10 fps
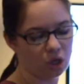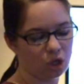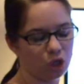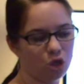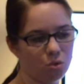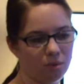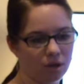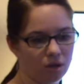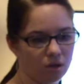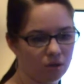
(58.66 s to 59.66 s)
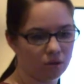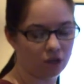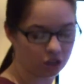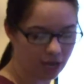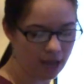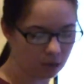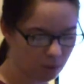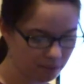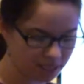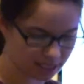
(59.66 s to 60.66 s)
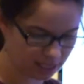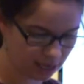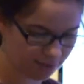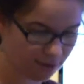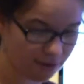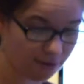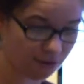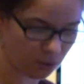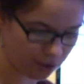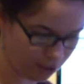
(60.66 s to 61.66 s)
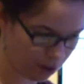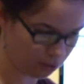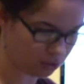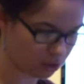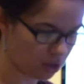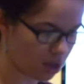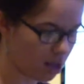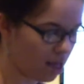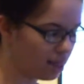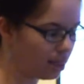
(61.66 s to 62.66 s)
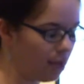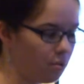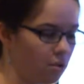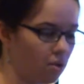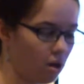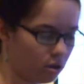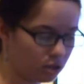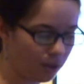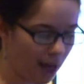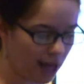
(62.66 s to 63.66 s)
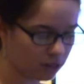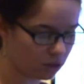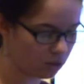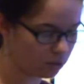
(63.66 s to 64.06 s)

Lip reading: your child will receive for those. They will also ask you